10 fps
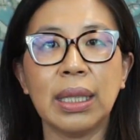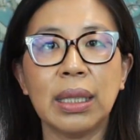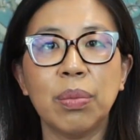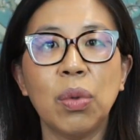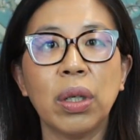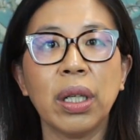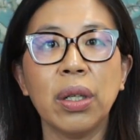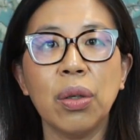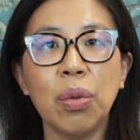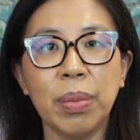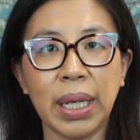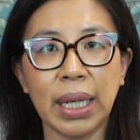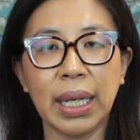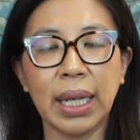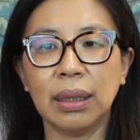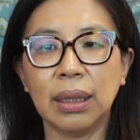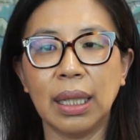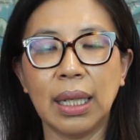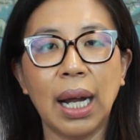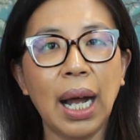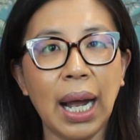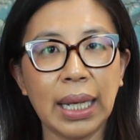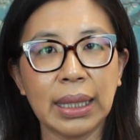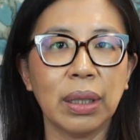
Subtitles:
it's more humid and hot.